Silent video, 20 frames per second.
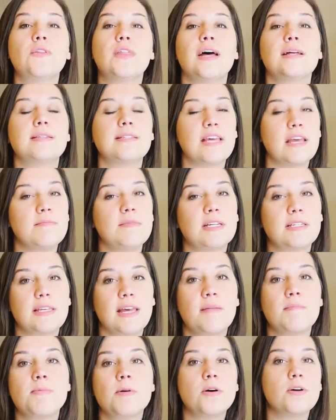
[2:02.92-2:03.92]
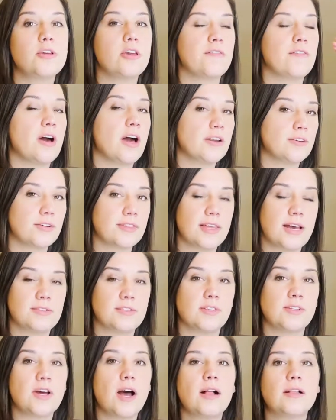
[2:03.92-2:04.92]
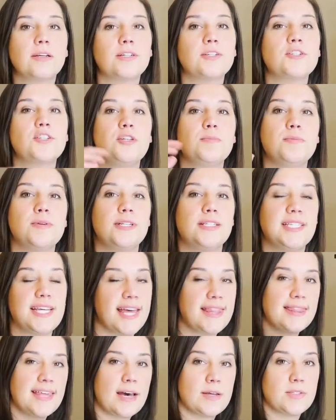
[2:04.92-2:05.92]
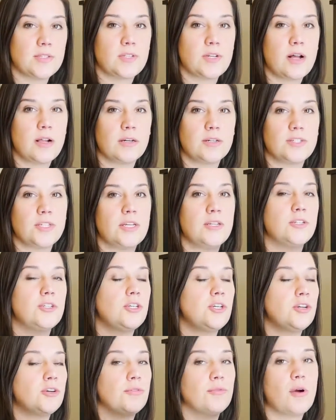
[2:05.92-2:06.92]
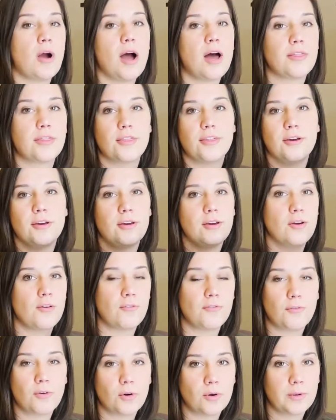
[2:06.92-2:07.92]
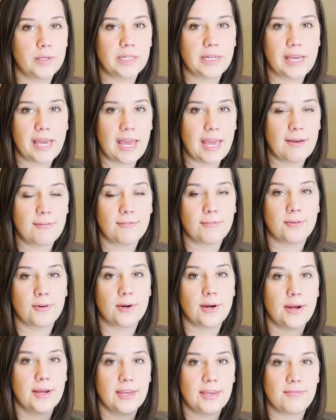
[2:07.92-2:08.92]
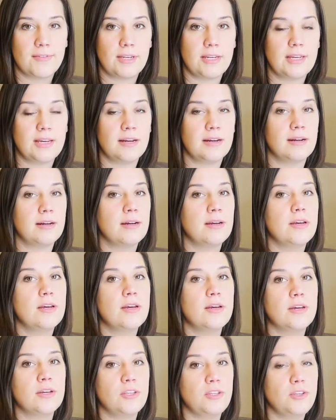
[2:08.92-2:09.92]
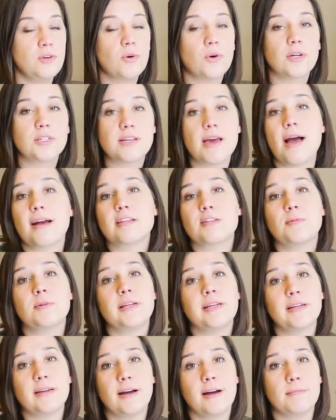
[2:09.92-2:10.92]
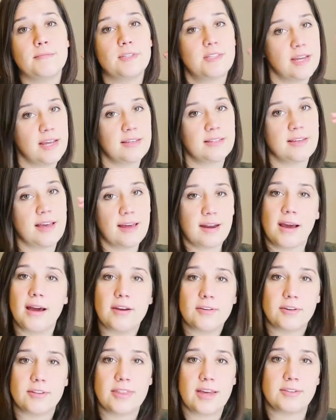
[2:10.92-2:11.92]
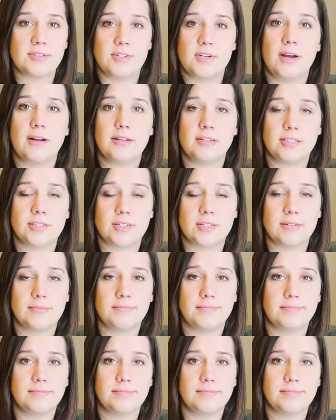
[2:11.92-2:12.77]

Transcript: that same example, you have $100,000, you put $10,000 into your Roth 401k for a given year, your taxable income stays at $100,000.